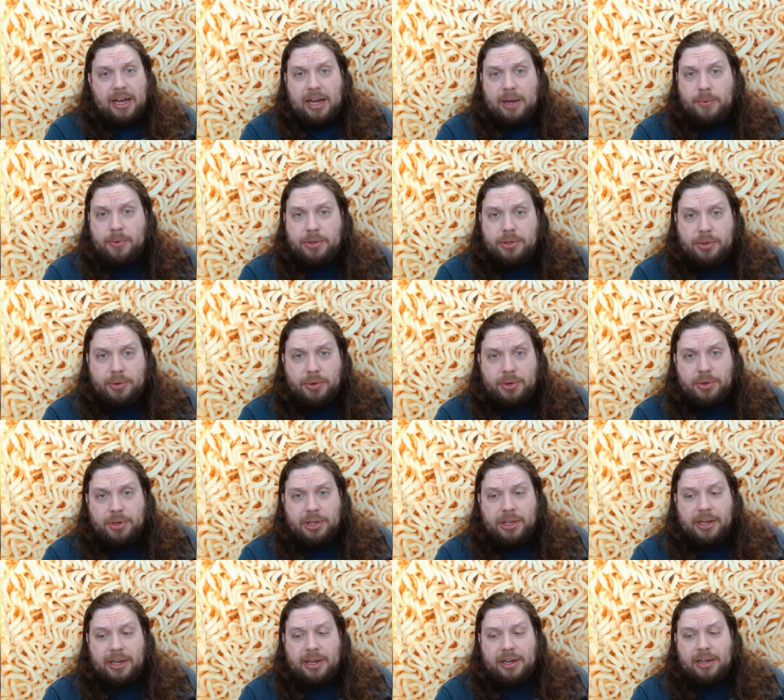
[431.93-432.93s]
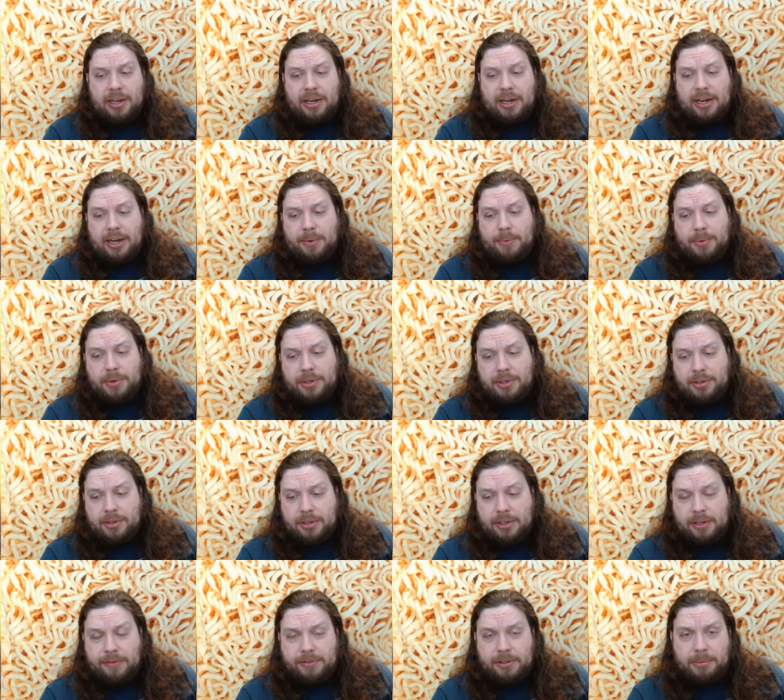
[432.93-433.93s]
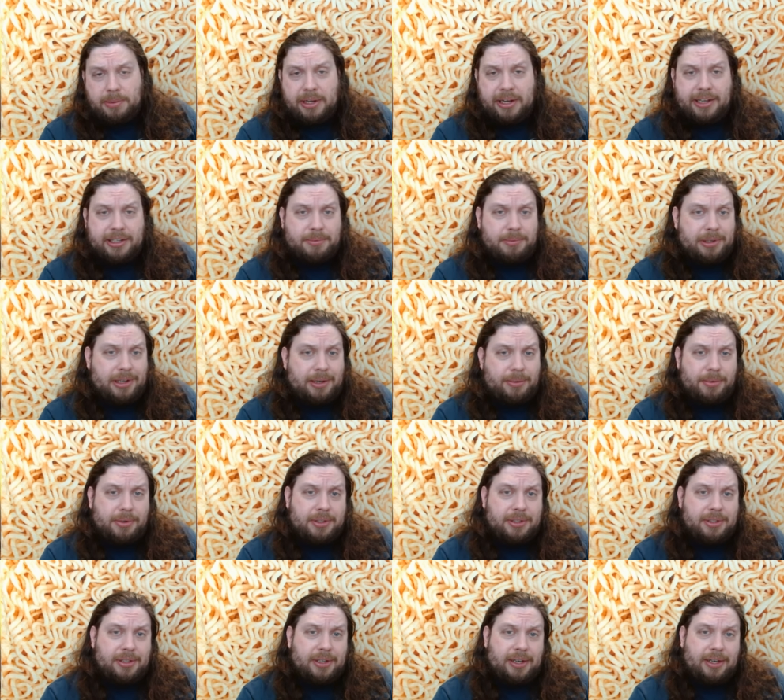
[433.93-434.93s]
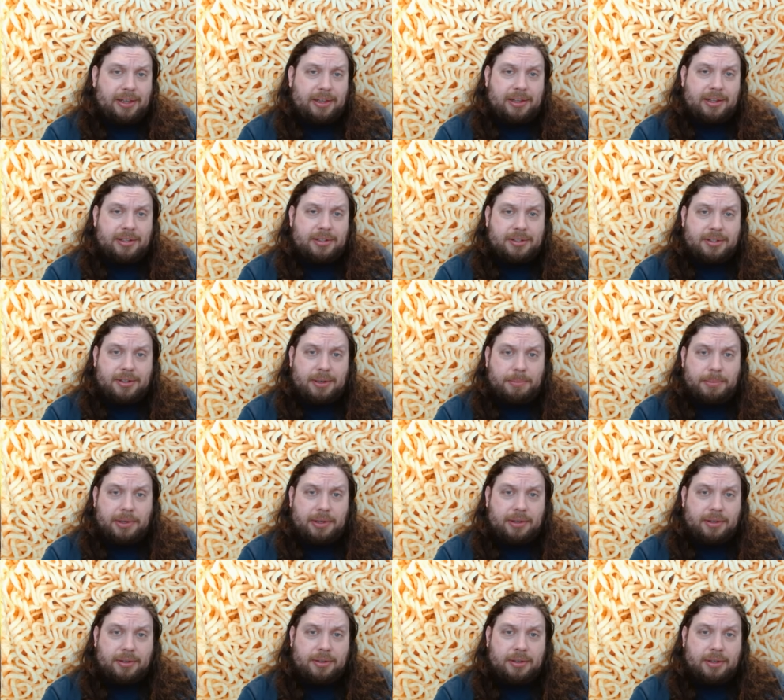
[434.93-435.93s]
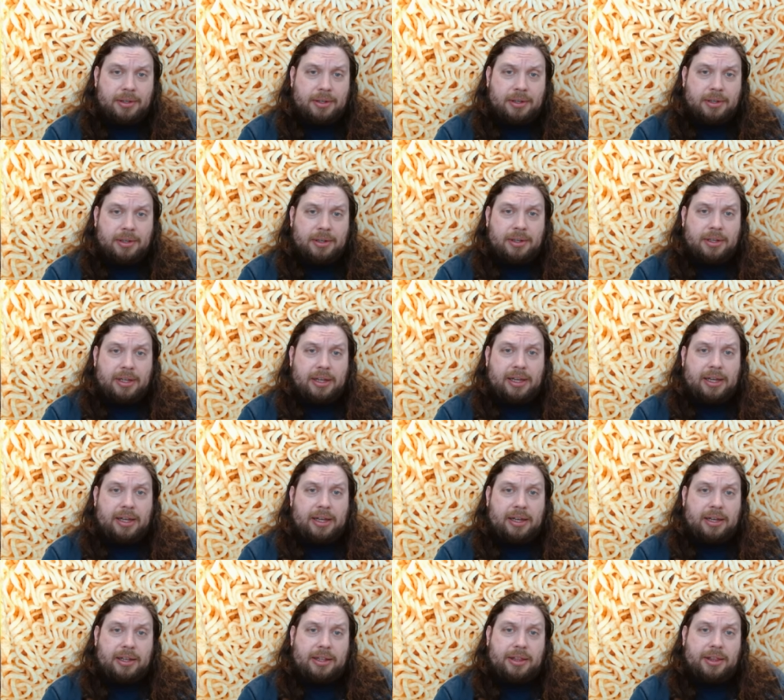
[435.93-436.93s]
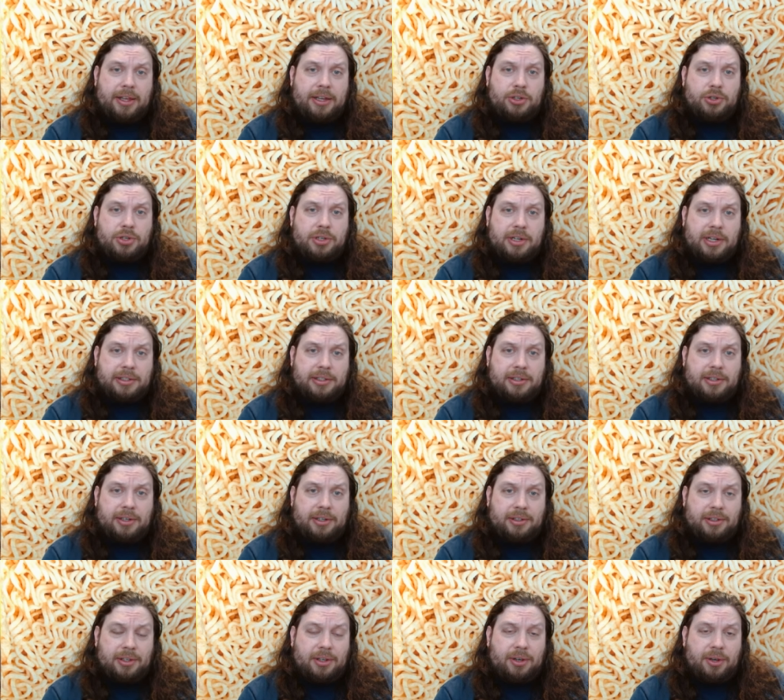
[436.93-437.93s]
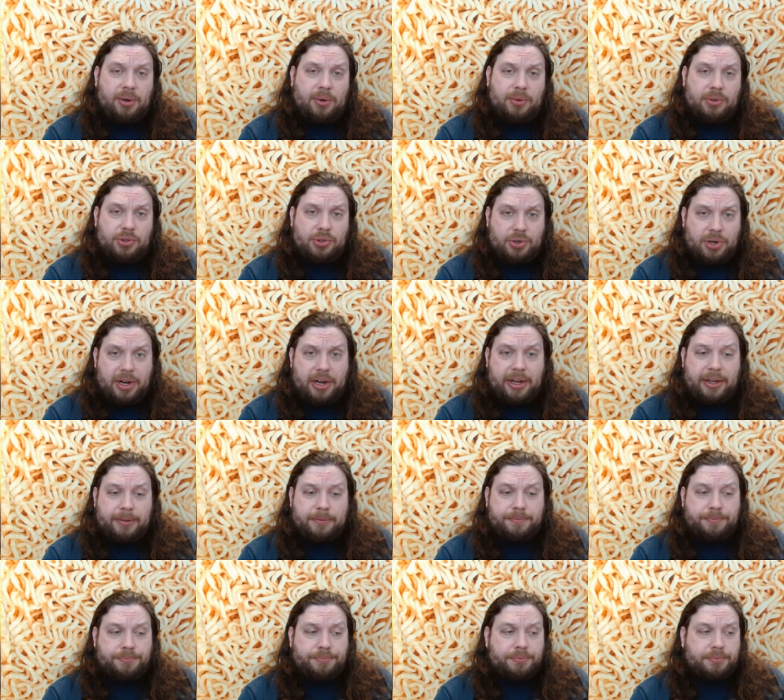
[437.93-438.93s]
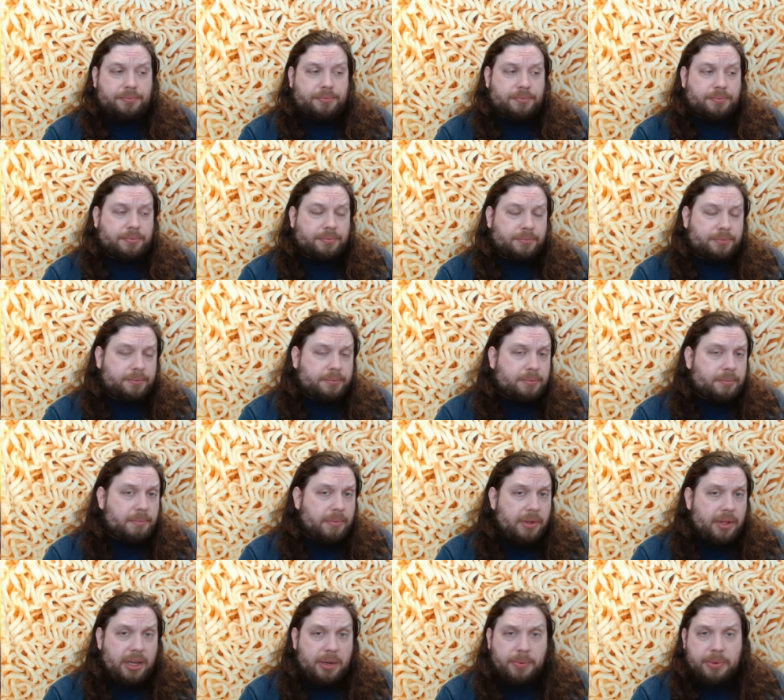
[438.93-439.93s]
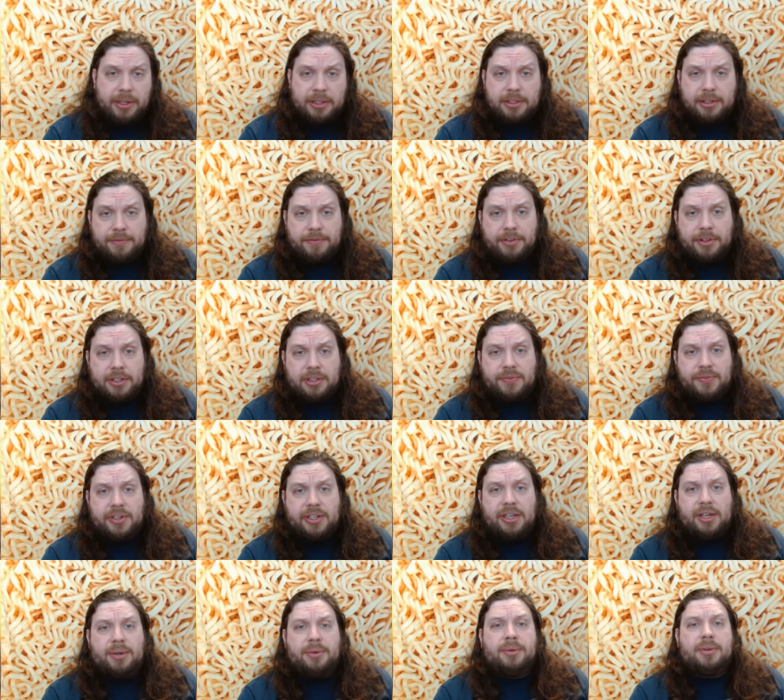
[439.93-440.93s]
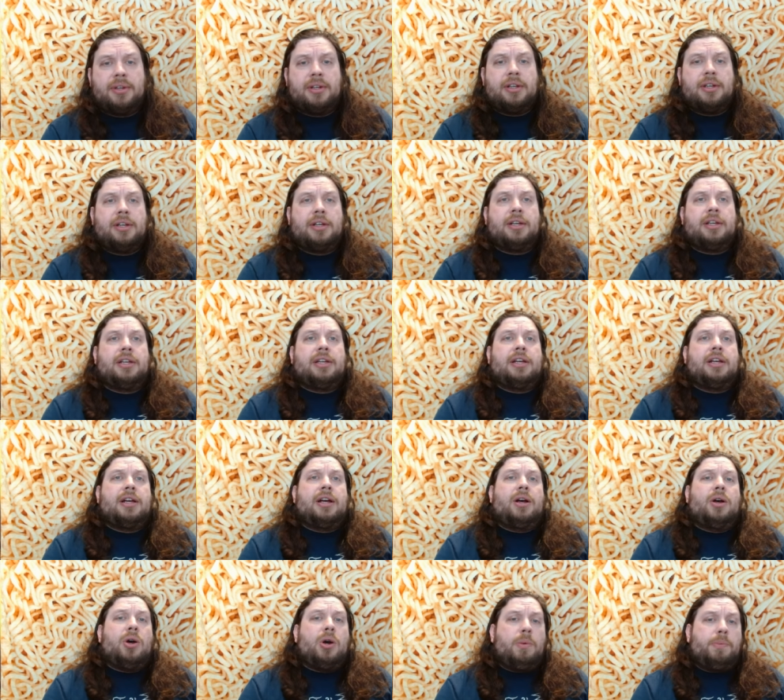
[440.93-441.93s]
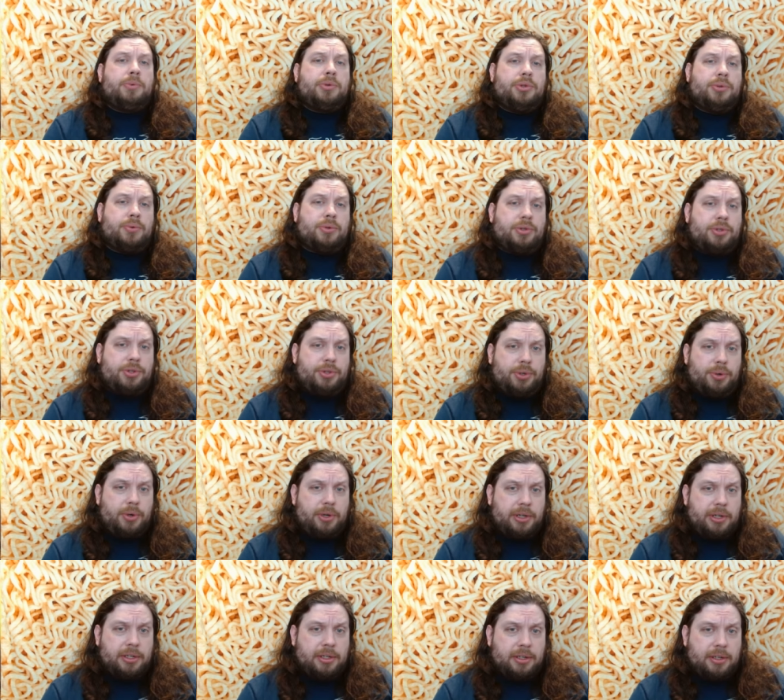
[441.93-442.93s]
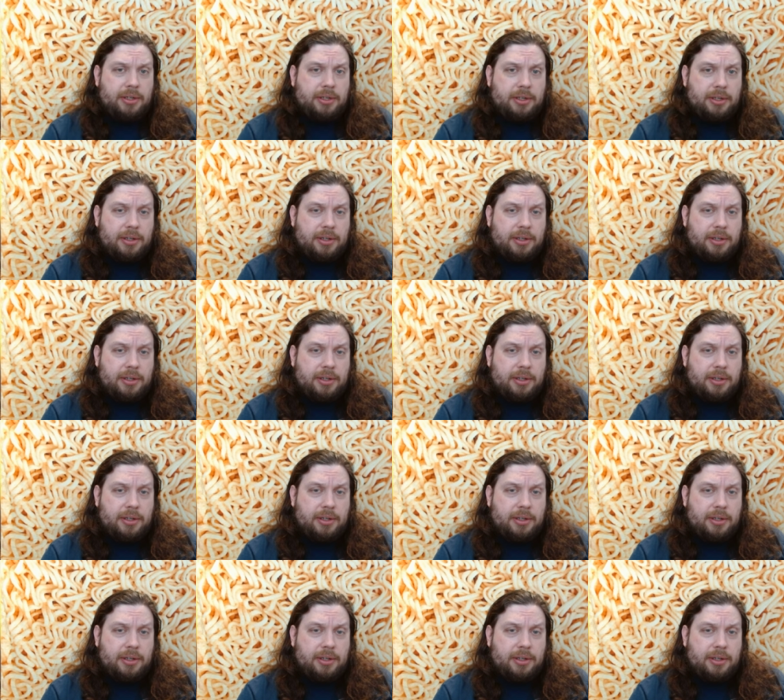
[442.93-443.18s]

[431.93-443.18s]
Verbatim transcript: I wouldn't order it again, and I wouldn't, if someone asked me, I wouldn't say it's something uh, they should necessarily go and try. Anyway, that's it for this video. Hope you enjoyed it.